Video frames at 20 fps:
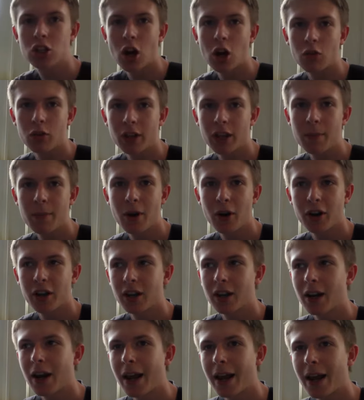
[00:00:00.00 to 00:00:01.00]
dog, really American,
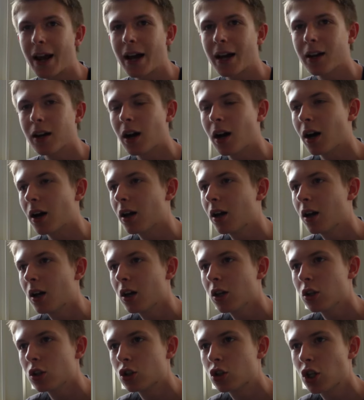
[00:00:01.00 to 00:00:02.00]
and I got uh,
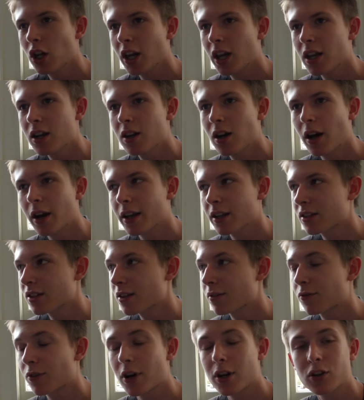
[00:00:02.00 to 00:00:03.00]
chicken nuggets
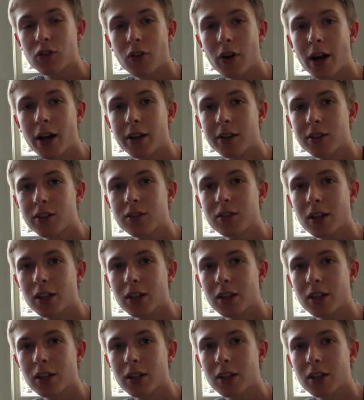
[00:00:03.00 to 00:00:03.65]
and French fries.